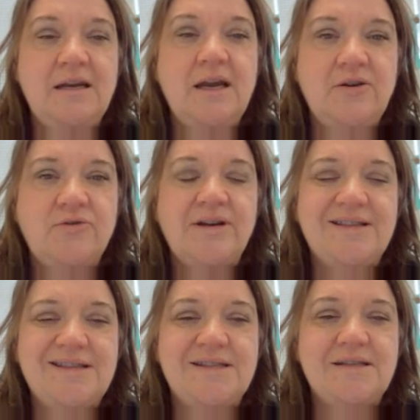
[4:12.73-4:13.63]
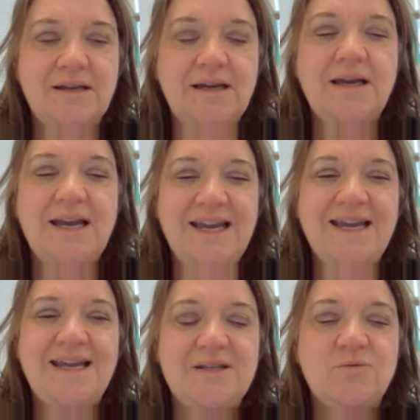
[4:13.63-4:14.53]
10 hundredths
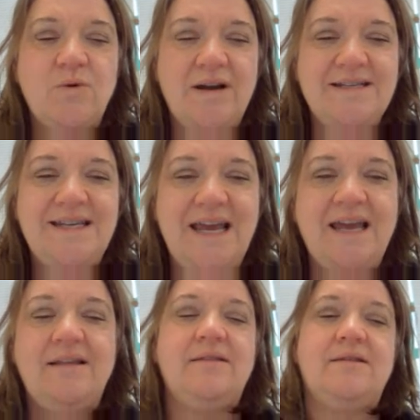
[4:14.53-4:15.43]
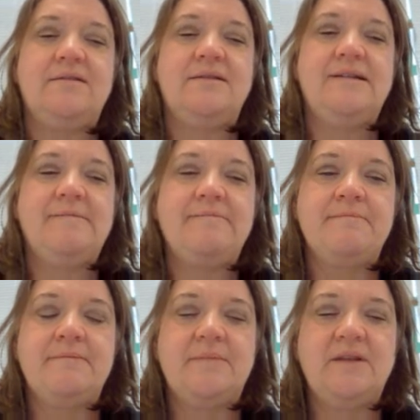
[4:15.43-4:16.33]
is 1/10.
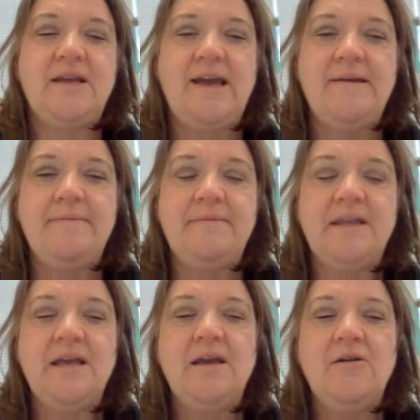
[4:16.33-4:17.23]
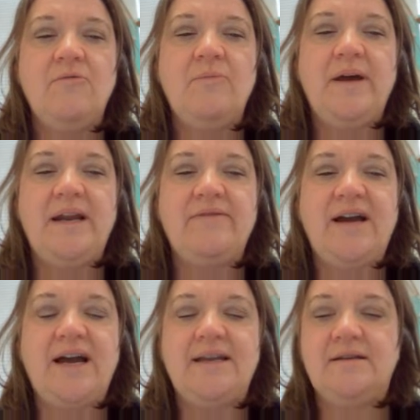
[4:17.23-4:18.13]
Okay, but
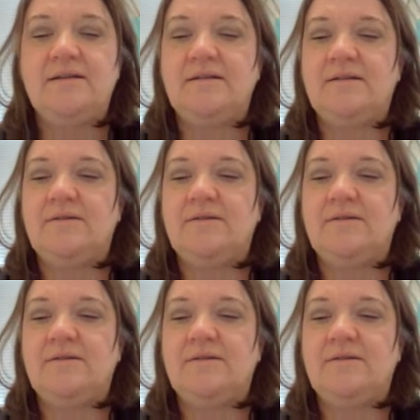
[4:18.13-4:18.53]
I've got